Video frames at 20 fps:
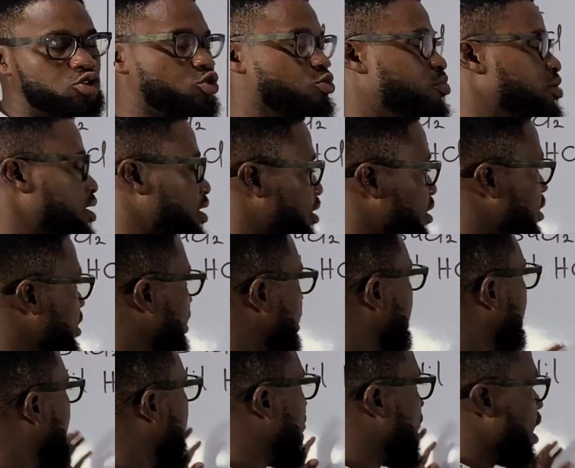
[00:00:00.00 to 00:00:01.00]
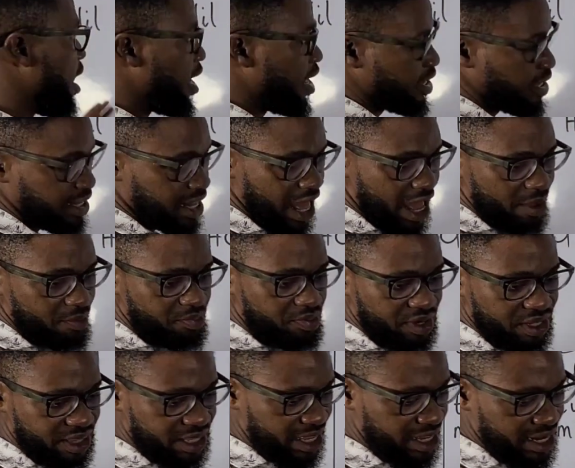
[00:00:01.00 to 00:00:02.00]
to be
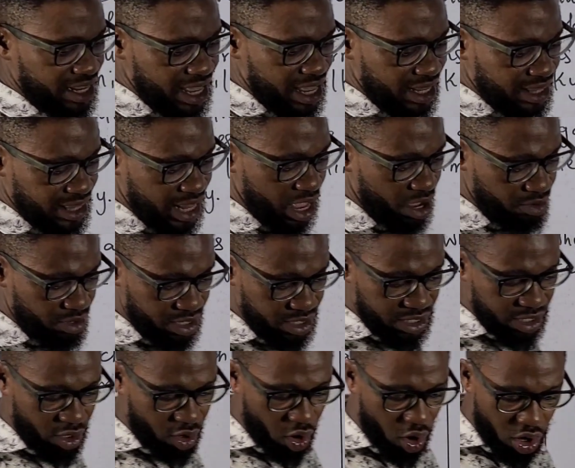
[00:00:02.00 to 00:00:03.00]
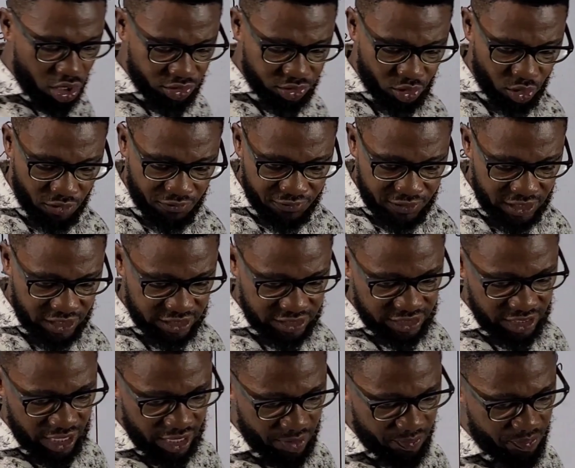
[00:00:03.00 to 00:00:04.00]
liberated. Now, in the course of this
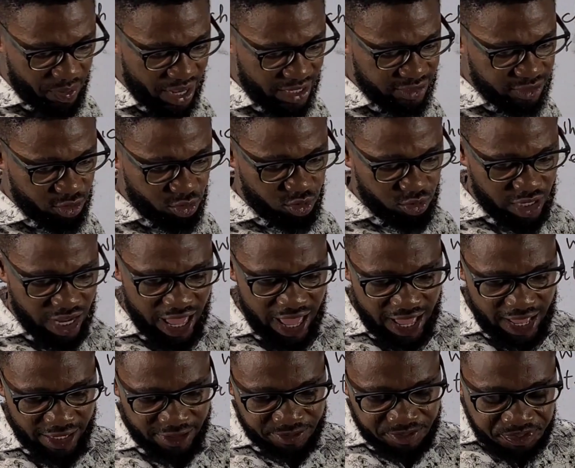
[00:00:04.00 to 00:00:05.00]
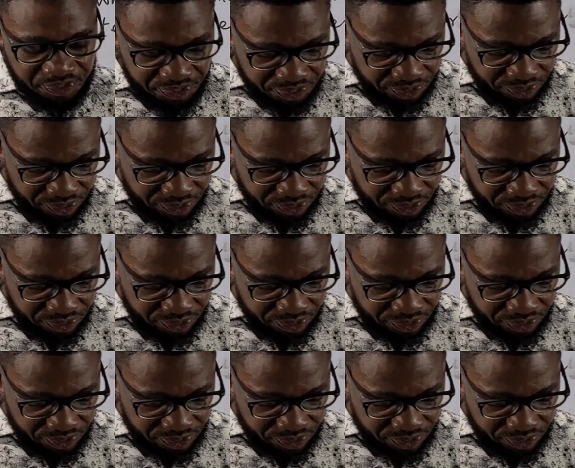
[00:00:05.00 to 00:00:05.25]
particular